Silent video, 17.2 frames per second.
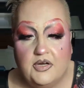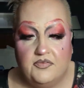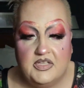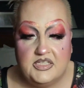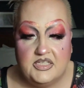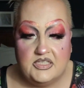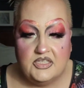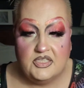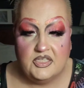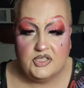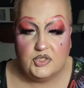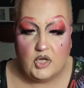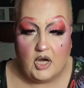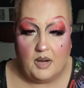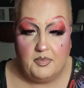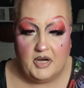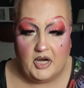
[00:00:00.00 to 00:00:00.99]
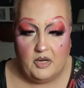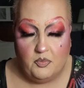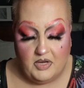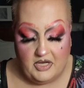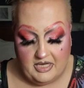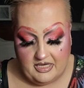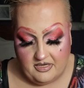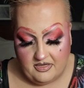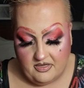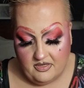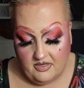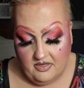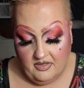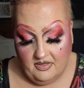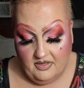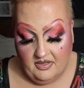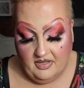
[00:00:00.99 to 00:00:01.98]
This is the strawberry one.
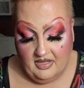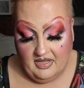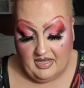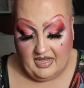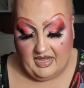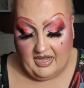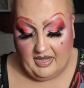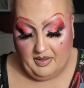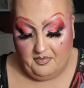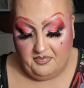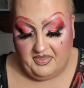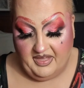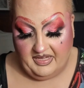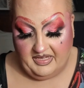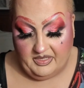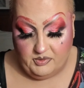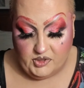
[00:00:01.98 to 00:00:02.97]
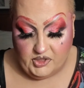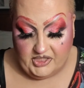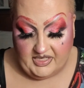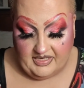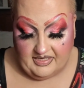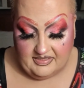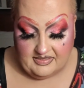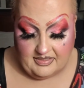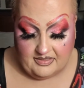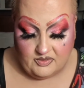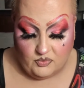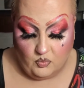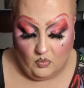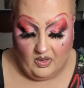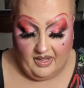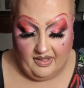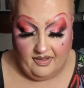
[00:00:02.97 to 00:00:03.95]
Thank you, cheese, as
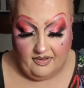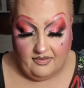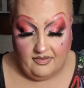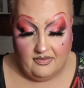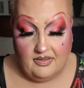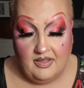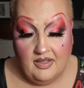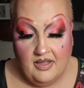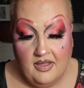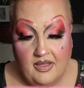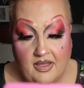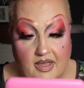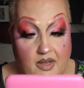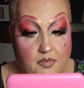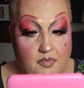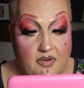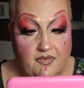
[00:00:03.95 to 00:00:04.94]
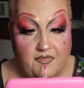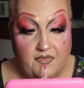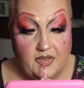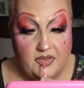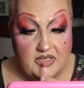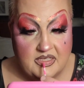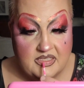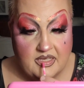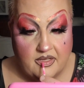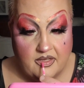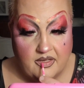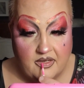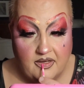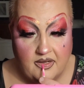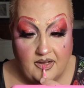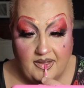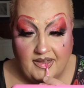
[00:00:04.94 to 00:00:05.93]
well. I'm going to fill this
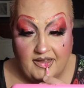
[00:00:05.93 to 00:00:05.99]
in.